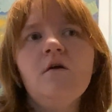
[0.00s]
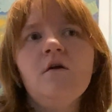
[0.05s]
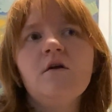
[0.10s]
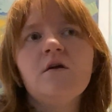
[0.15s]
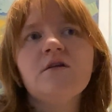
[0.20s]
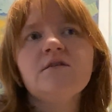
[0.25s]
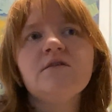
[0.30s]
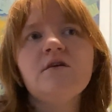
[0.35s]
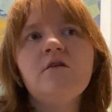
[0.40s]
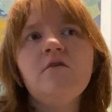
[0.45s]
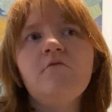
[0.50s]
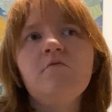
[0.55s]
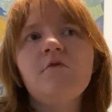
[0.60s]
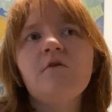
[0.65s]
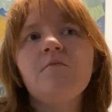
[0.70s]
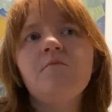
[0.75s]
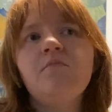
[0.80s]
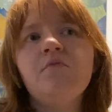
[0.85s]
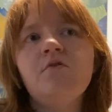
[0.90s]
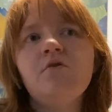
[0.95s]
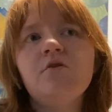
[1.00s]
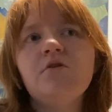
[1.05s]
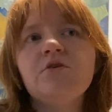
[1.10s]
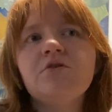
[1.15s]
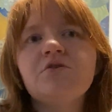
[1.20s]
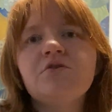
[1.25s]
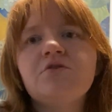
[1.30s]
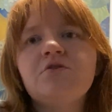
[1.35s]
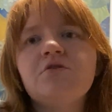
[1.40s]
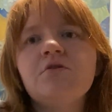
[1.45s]
Because I don't want to
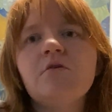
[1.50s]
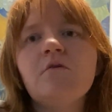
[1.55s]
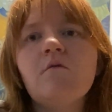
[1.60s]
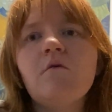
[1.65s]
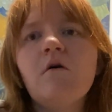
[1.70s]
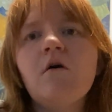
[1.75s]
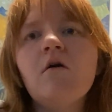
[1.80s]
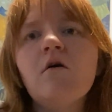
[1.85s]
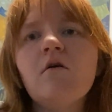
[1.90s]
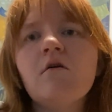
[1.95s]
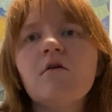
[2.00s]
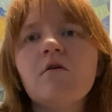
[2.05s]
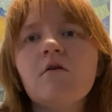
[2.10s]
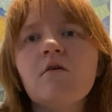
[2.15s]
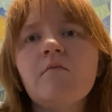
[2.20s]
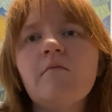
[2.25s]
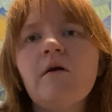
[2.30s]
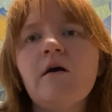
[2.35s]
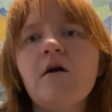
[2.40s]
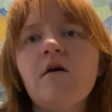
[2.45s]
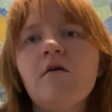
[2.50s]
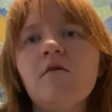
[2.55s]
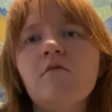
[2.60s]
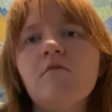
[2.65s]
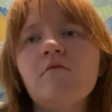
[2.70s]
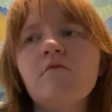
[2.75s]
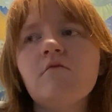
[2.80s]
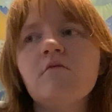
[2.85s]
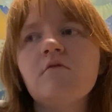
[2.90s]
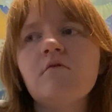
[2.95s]
push too hard
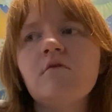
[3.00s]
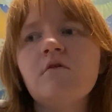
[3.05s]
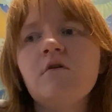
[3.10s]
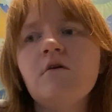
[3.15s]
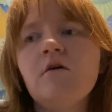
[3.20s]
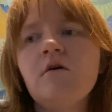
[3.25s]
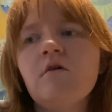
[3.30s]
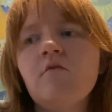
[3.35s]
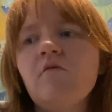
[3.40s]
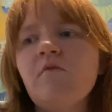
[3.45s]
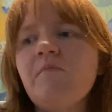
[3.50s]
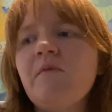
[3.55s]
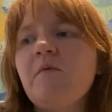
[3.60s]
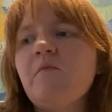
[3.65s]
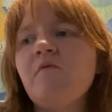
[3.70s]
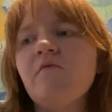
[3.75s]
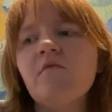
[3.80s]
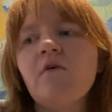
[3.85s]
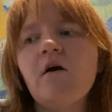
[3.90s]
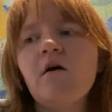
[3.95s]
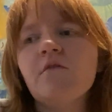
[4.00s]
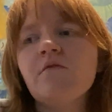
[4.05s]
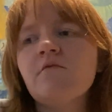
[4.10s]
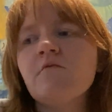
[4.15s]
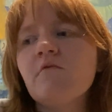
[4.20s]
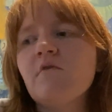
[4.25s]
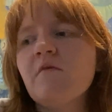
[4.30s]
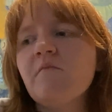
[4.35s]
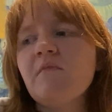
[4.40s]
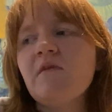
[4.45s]
about what people have gone
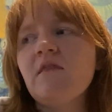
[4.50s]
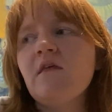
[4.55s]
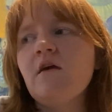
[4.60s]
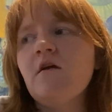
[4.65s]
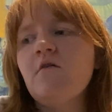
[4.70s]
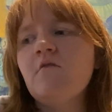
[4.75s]
through. I mean,